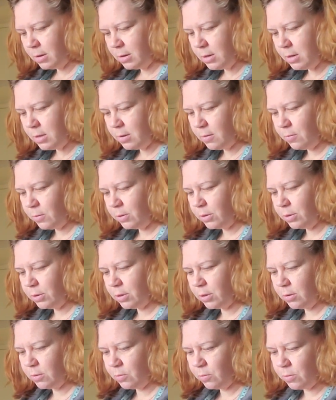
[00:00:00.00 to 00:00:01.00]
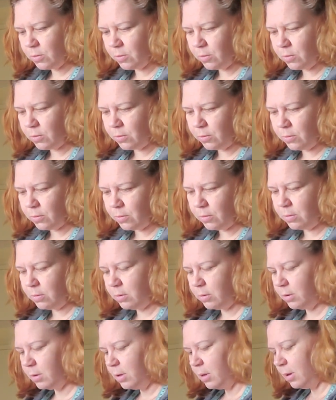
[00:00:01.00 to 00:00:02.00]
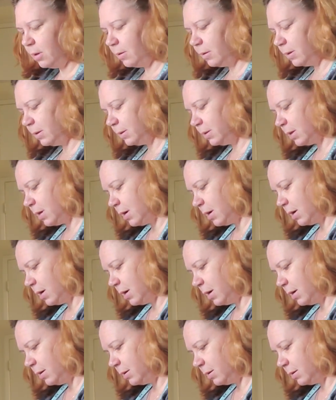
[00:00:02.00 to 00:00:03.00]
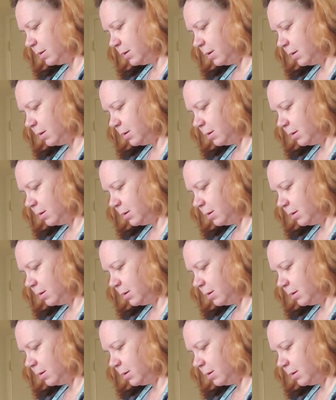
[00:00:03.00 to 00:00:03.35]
And then we're just going to roll the sides.